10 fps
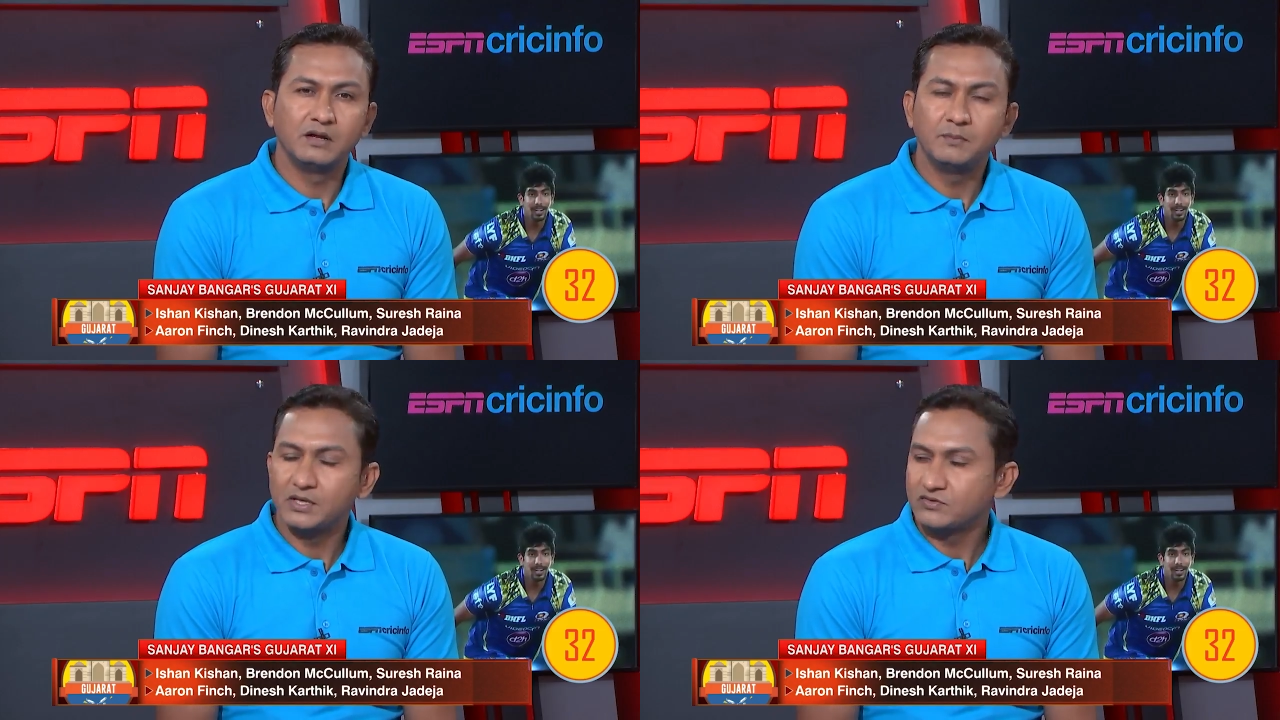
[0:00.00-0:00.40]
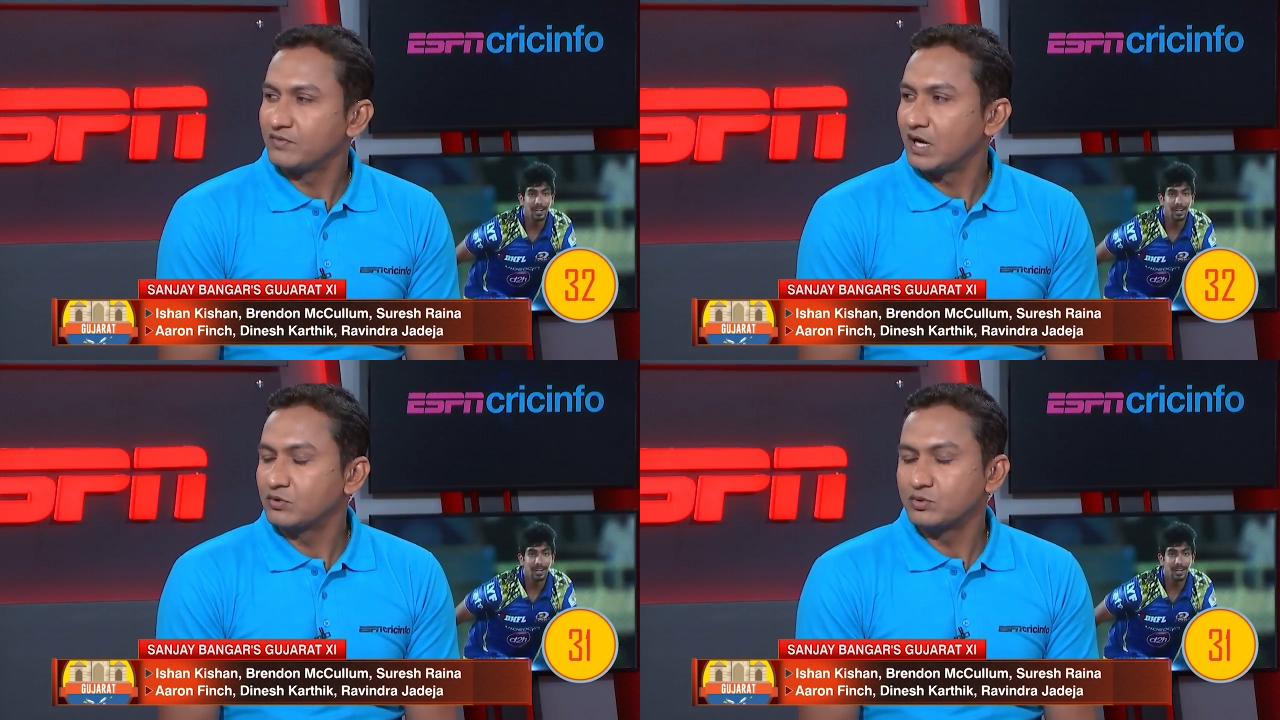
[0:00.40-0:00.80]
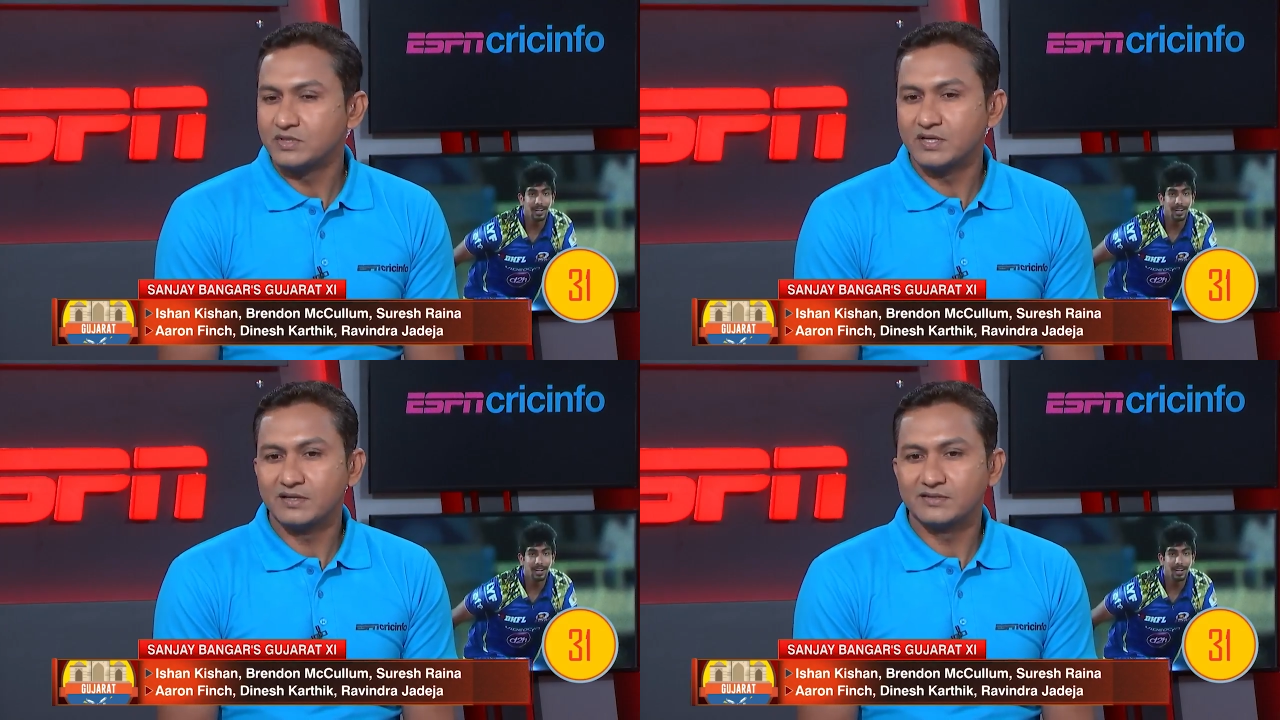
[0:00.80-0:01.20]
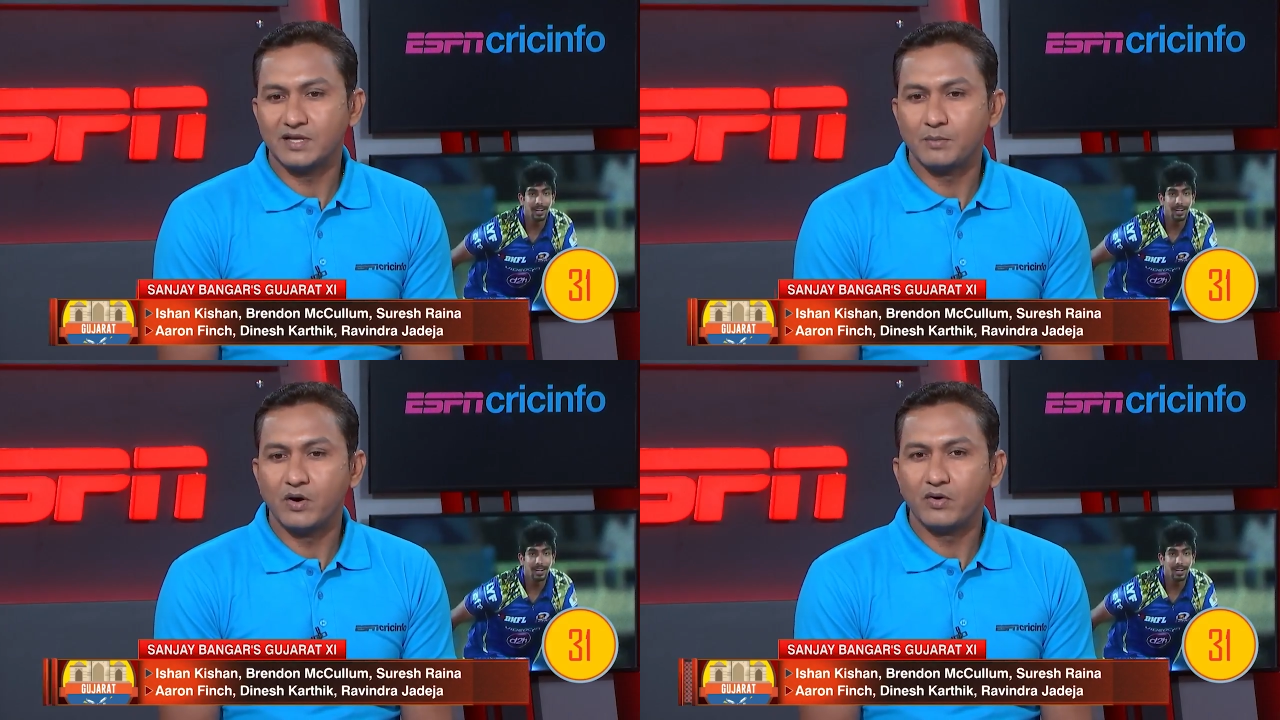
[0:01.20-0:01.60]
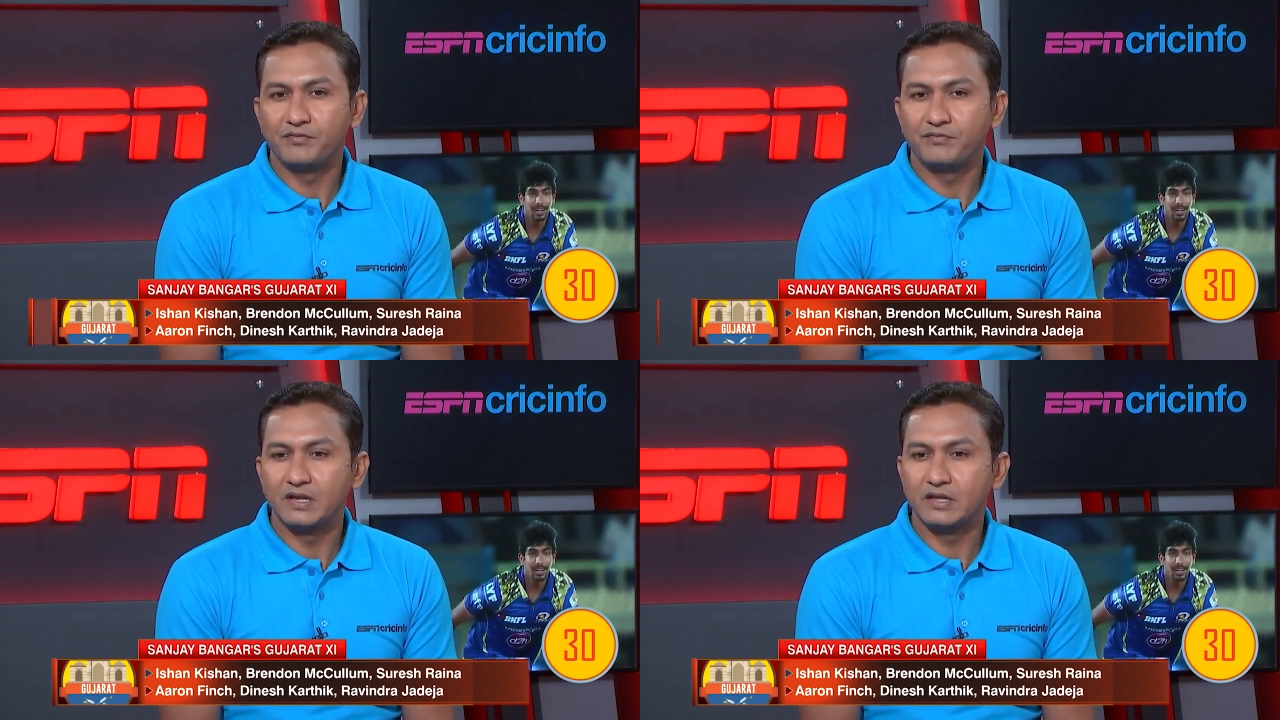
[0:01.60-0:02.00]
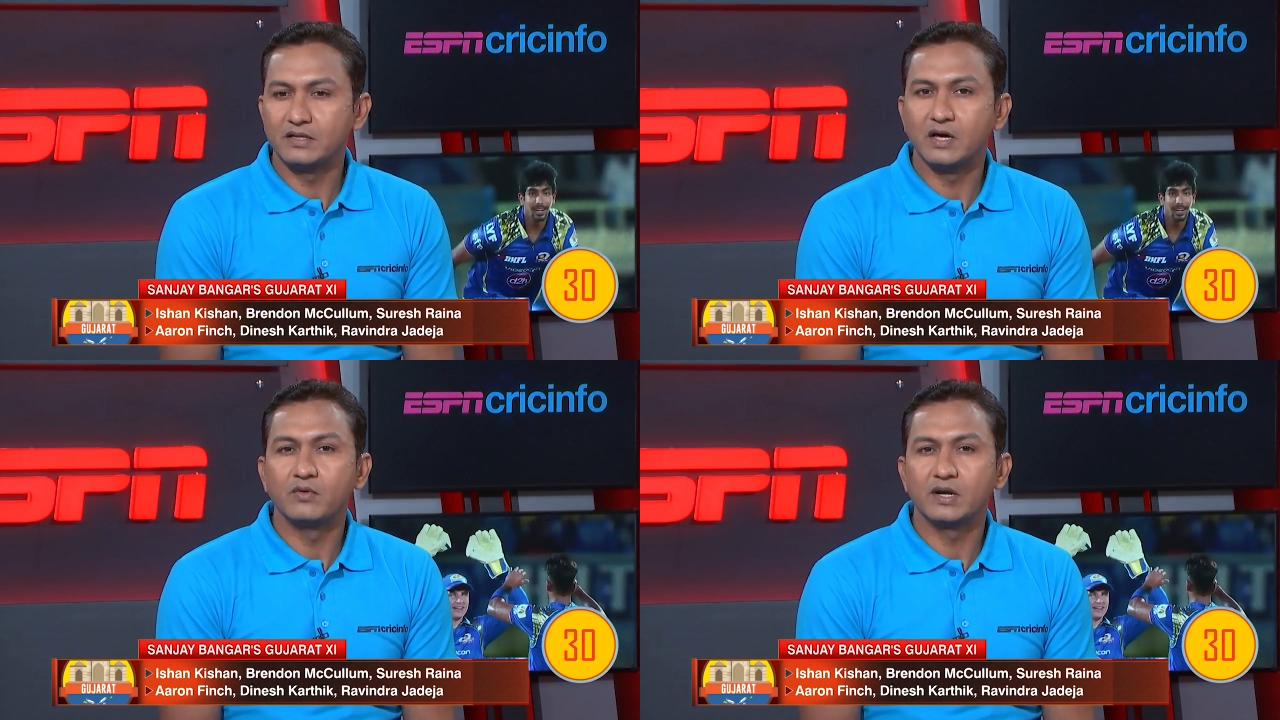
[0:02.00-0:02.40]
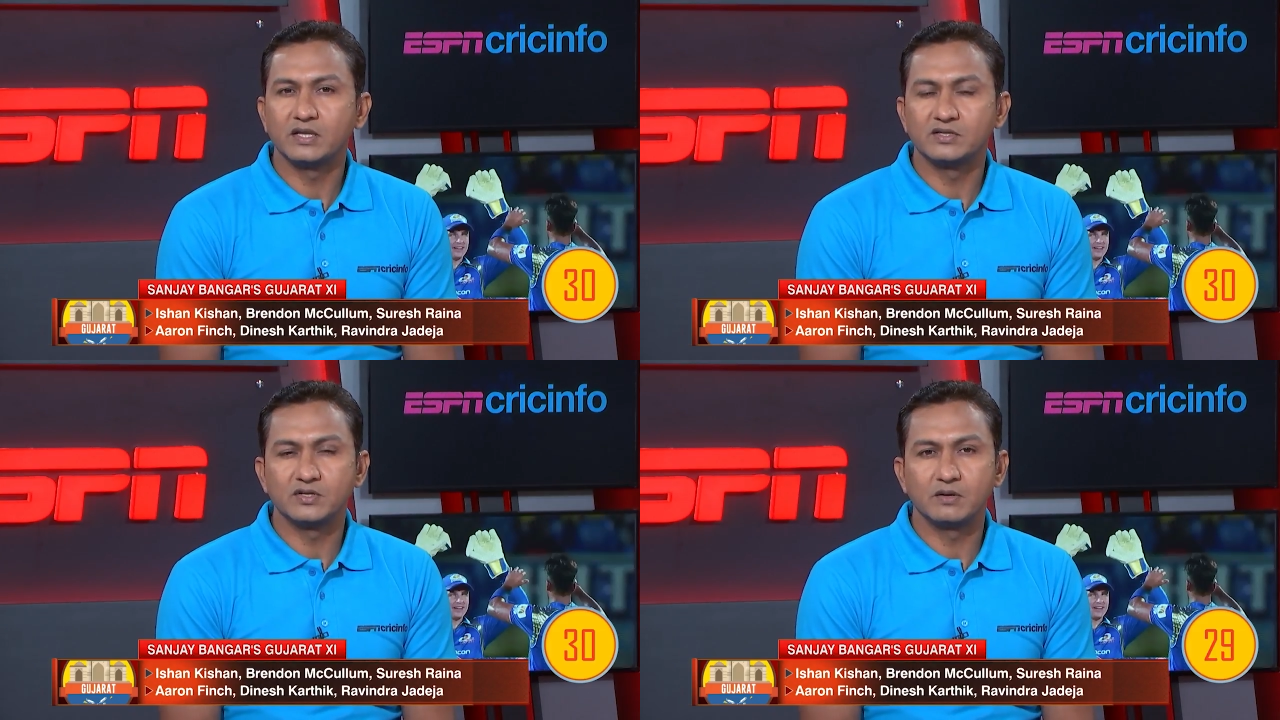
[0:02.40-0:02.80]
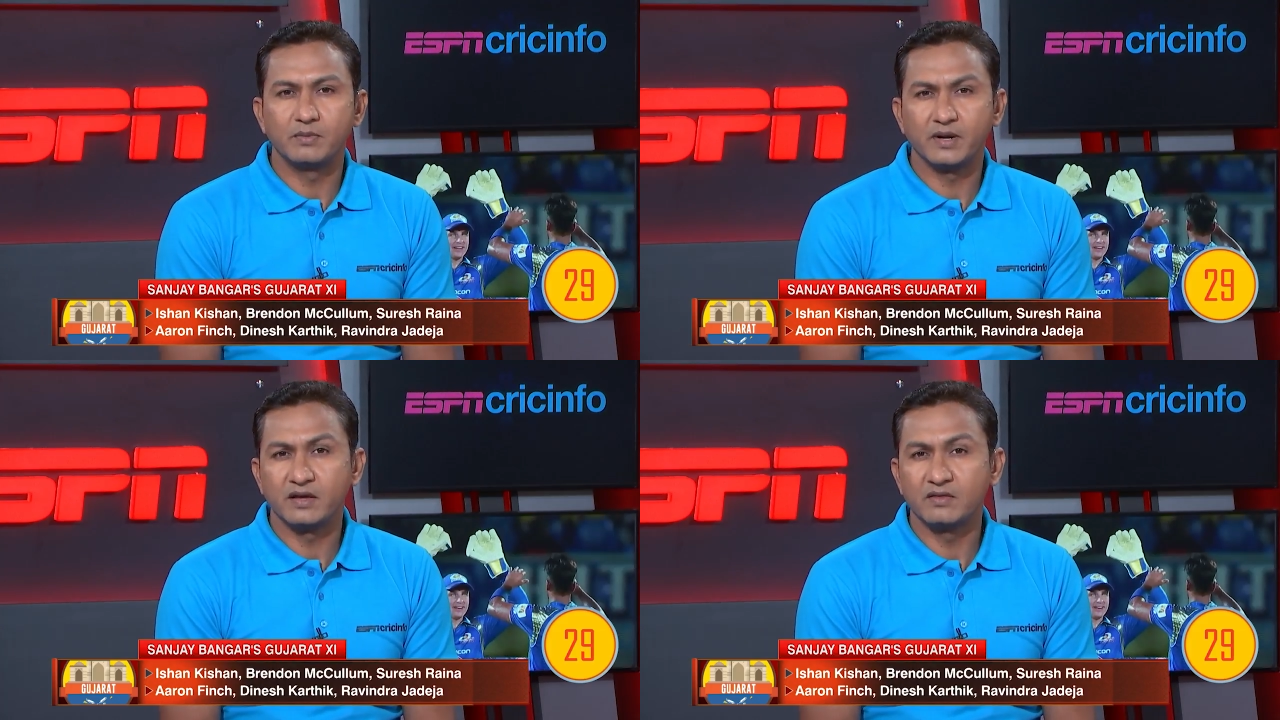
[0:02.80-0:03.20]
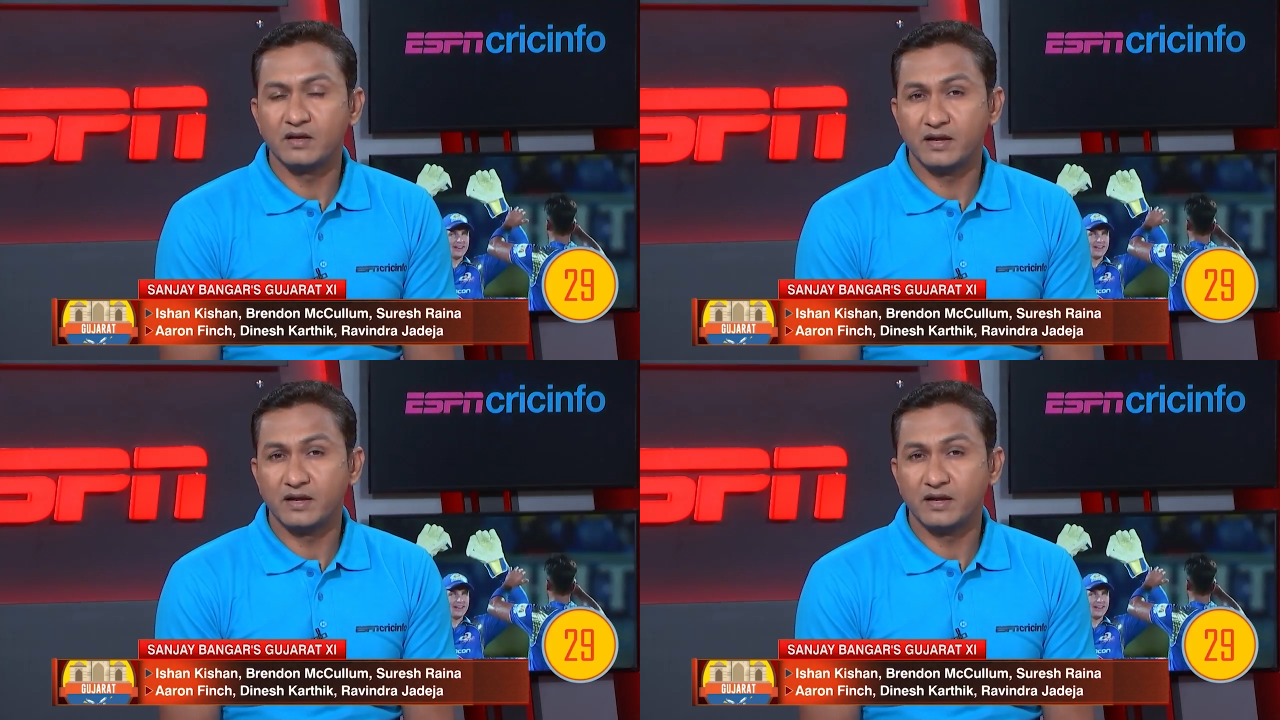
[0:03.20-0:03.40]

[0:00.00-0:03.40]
in place of Nathu Singh, somehow I feel that Dhawal can still bring in the